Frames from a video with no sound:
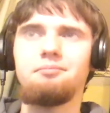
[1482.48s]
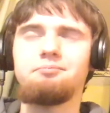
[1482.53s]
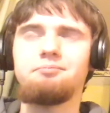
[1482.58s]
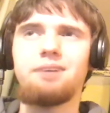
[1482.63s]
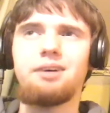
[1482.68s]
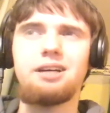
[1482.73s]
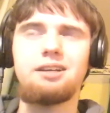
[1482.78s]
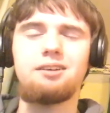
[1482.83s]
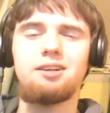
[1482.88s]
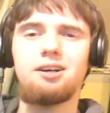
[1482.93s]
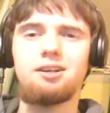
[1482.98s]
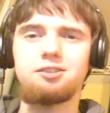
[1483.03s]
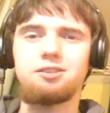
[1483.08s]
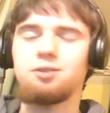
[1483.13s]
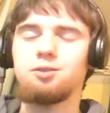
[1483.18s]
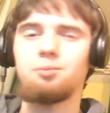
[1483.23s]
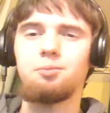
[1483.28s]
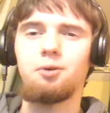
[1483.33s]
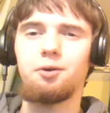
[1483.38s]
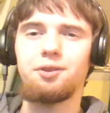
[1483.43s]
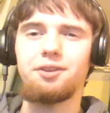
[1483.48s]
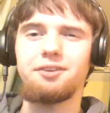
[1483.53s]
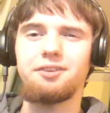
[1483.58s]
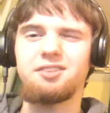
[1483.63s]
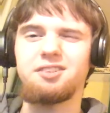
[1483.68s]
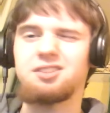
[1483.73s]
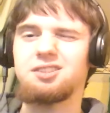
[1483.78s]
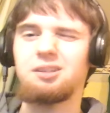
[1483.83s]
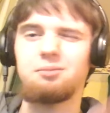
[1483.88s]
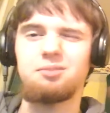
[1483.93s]
might not do both
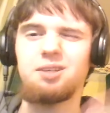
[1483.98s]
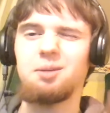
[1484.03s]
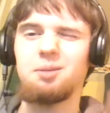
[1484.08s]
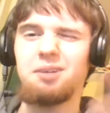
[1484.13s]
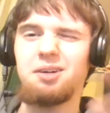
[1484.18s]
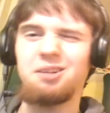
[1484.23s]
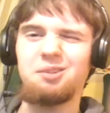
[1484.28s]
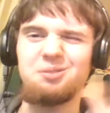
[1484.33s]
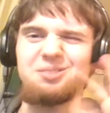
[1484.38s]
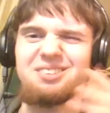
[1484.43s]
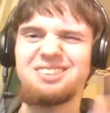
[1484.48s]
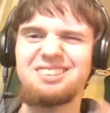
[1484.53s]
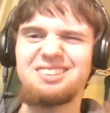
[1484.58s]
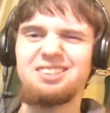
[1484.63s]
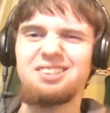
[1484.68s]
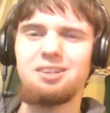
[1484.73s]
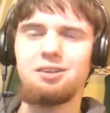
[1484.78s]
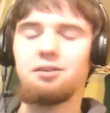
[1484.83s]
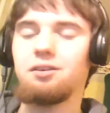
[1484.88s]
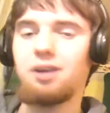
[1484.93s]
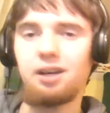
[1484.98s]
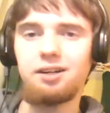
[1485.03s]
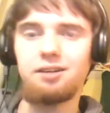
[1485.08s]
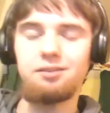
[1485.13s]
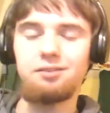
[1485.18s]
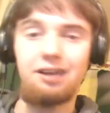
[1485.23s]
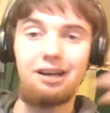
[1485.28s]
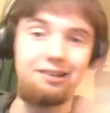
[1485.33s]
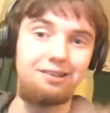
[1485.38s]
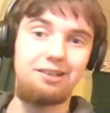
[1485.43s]
at the same time. I
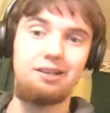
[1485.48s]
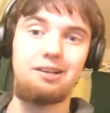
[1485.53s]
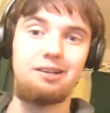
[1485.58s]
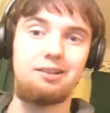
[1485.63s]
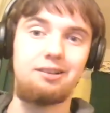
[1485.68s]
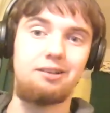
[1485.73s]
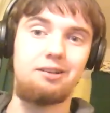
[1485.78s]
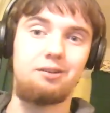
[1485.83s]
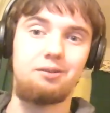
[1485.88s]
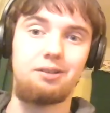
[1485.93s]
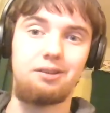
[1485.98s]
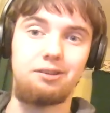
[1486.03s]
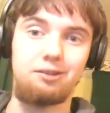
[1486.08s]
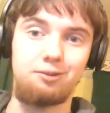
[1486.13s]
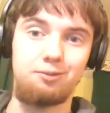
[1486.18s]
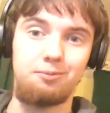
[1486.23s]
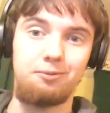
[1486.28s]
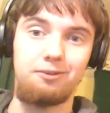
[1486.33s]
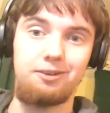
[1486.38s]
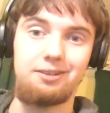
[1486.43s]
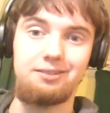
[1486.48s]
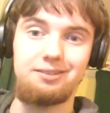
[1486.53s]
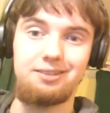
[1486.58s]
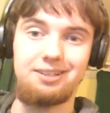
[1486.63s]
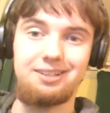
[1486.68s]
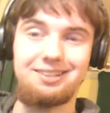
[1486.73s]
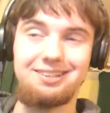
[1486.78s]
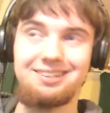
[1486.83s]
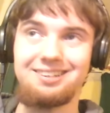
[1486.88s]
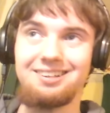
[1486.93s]
don't. I don't, I, don't know at this
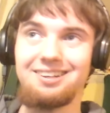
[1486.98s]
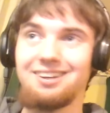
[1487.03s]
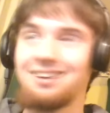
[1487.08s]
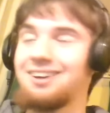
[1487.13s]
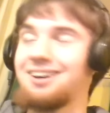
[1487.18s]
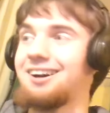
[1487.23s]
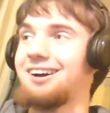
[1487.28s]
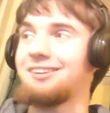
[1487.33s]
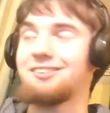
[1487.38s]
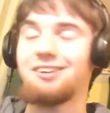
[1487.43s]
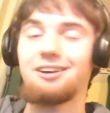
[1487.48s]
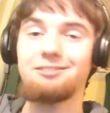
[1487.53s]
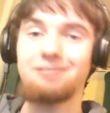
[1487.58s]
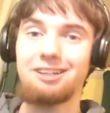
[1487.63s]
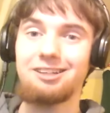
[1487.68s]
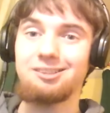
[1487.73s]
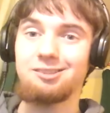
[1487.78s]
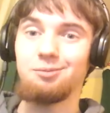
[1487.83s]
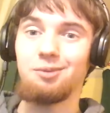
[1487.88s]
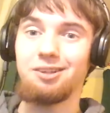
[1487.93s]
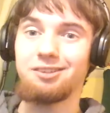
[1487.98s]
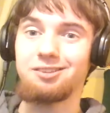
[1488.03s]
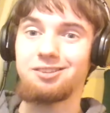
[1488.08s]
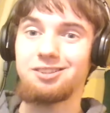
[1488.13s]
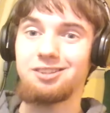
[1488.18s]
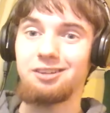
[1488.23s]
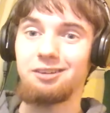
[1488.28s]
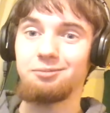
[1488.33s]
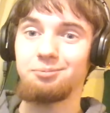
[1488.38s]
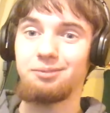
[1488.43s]
point. I, have got some
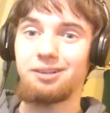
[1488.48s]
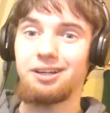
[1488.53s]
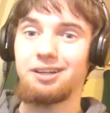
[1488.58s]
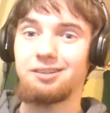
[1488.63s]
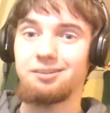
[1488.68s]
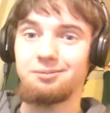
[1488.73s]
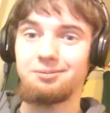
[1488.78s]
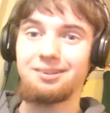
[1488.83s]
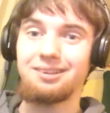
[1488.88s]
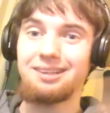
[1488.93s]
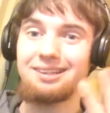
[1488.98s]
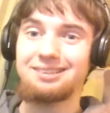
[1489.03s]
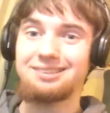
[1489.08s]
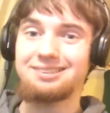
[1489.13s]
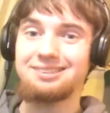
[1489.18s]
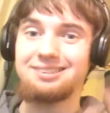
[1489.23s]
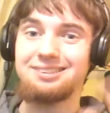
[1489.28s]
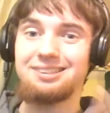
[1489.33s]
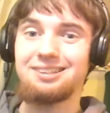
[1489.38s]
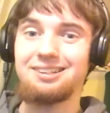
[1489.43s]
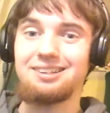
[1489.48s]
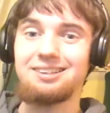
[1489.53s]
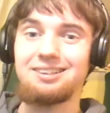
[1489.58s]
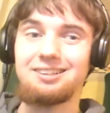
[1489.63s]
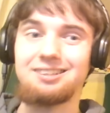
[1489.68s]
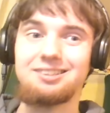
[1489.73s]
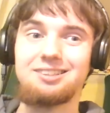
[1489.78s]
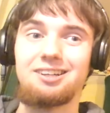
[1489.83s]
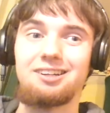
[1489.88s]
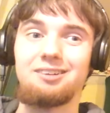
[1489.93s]
other stuff planned, but that's
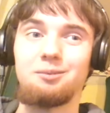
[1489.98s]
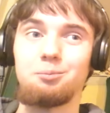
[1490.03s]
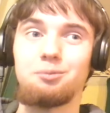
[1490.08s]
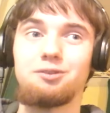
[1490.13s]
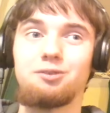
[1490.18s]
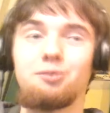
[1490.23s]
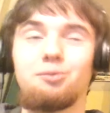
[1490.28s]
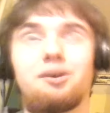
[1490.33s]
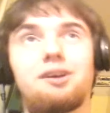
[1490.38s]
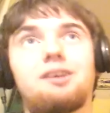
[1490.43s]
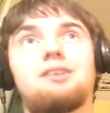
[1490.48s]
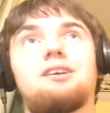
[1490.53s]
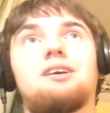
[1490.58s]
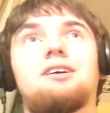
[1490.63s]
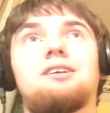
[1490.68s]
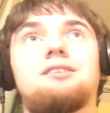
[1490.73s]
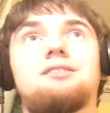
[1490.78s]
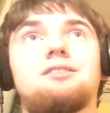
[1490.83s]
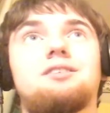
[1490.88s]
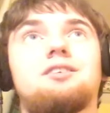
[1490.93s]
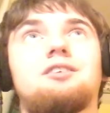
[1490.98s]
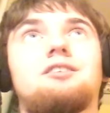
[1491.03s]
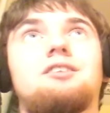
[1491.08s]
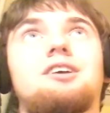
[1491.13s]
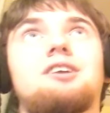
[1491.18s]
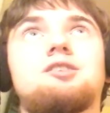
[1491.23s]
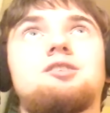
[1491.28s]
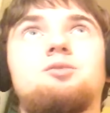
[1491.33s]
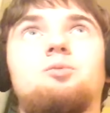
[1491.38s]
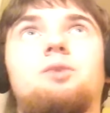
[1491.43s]
that's kind of in between. And uh,
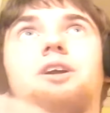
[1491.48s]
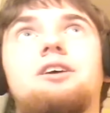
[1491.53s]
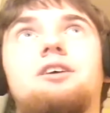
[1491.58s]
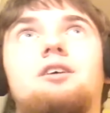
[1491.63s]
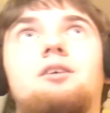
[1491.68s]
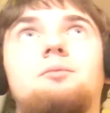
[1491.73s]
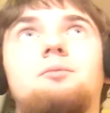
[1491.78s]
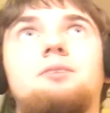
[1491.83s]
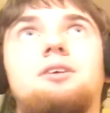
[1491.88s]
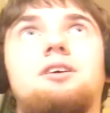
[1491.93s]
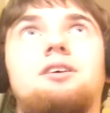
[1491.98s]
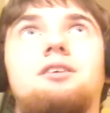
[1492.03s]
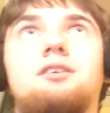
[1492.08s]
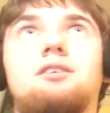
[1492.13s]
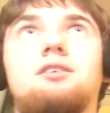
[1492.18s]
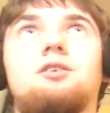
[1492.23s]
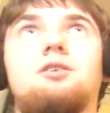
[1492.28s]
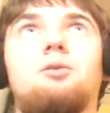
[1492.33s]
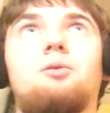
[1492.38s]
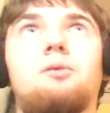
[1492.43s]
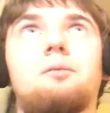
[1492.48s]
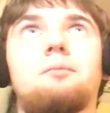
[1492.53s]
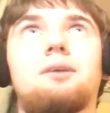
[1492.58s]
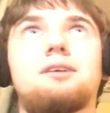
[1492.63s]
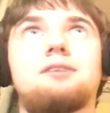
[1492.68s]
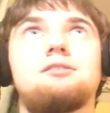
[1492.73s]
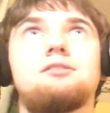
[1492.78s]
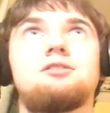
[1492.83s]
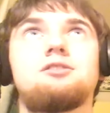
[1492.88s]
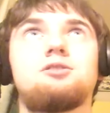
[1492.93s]
next week I'll be going
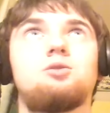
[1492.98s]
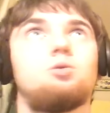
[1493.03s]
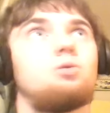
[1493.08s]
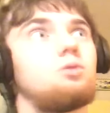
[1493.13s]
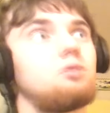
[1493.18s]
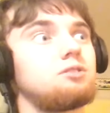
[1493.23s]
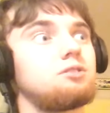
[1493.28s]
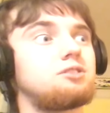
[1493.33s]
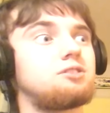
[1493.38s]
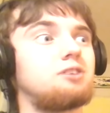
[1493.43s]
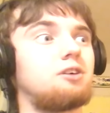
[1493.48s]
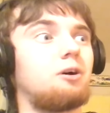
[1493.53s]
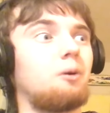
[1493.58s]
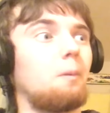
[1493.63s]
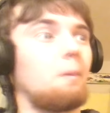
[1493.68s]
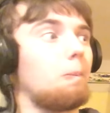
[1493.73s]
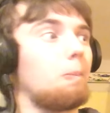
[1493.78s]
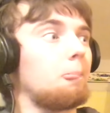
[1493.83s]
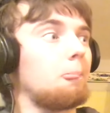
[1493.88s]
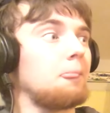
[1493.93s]
back to school, so